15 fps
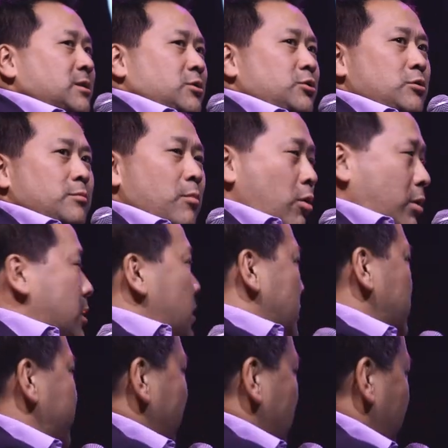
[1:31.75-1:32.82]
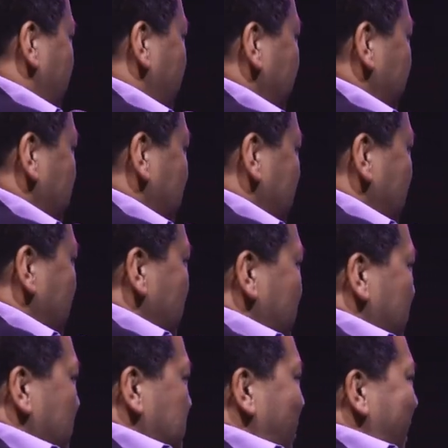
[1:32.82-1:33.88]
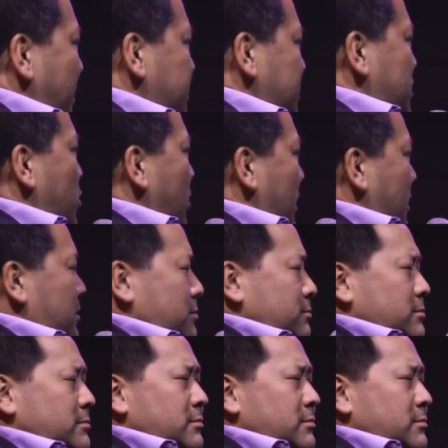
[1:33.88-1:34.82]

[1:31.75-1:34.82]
to do more and better things. So, how does this work?